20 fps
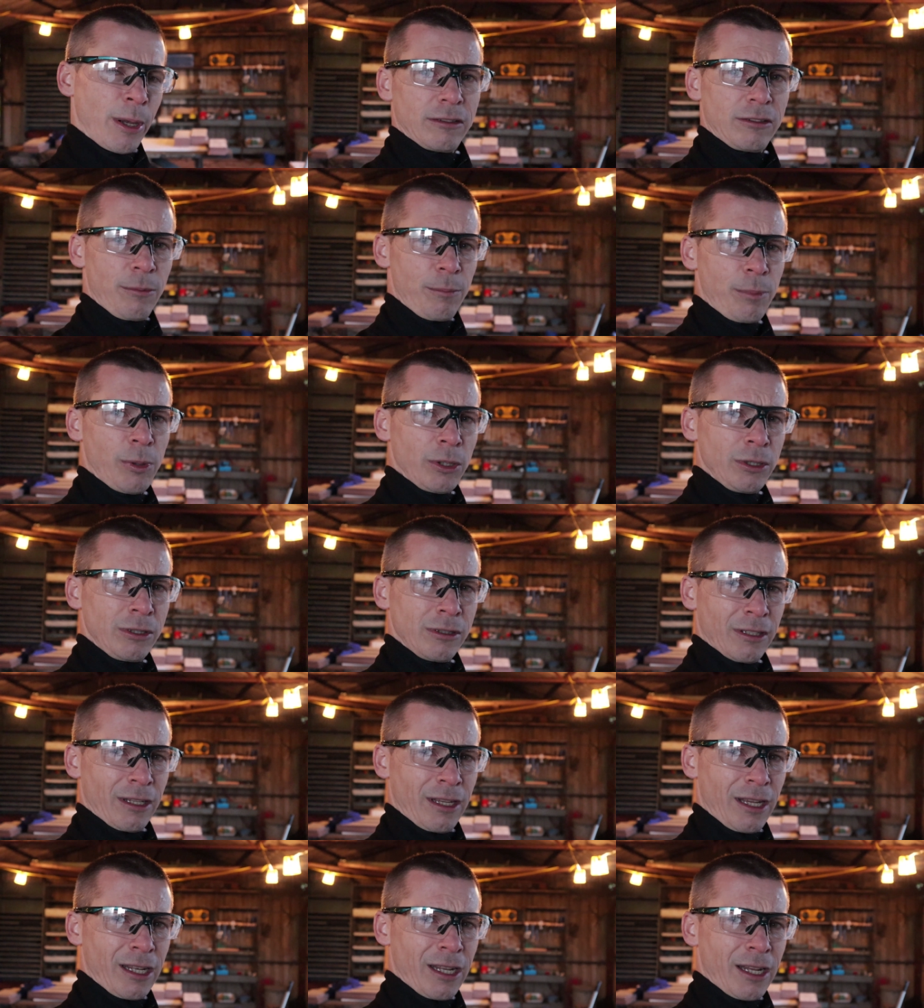At some
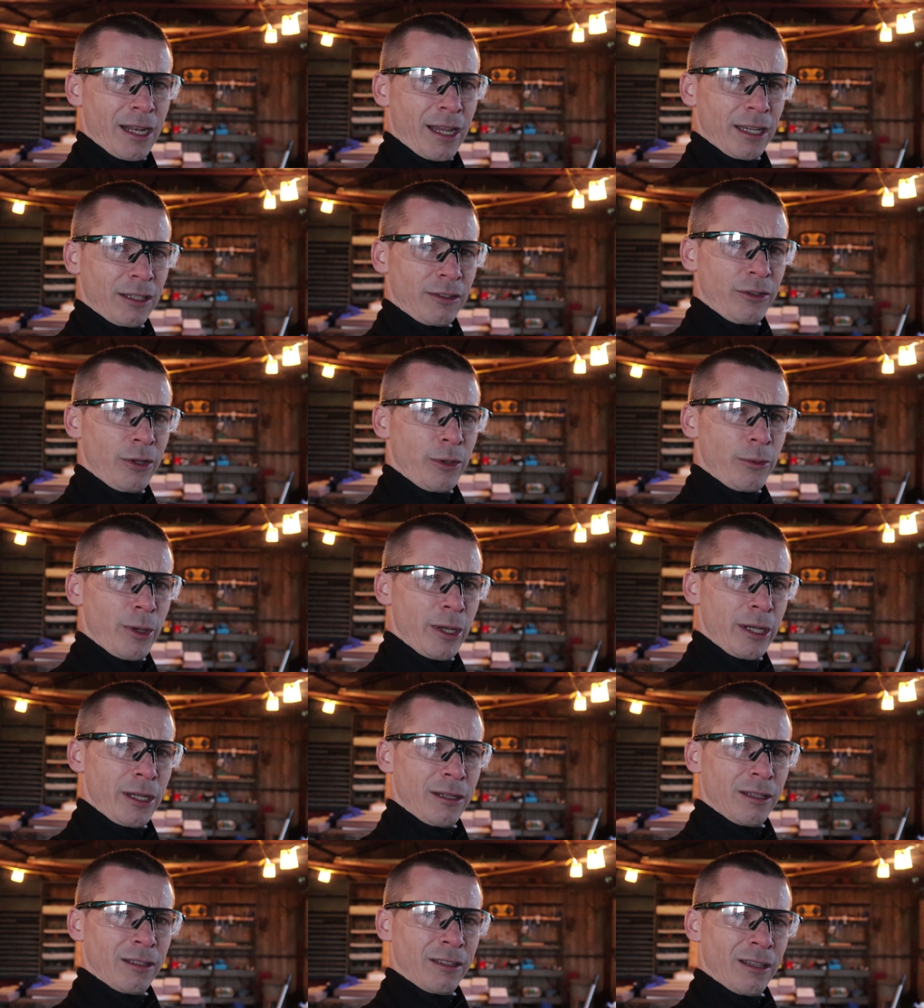point in the next few
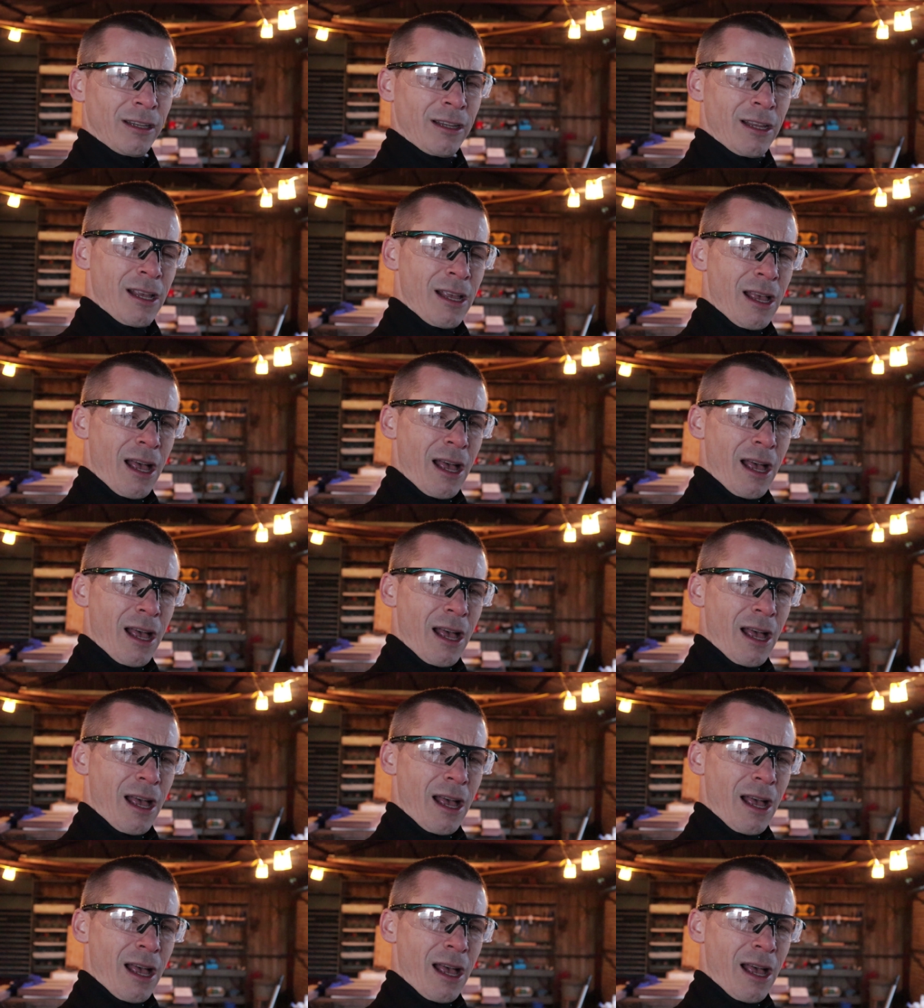weeks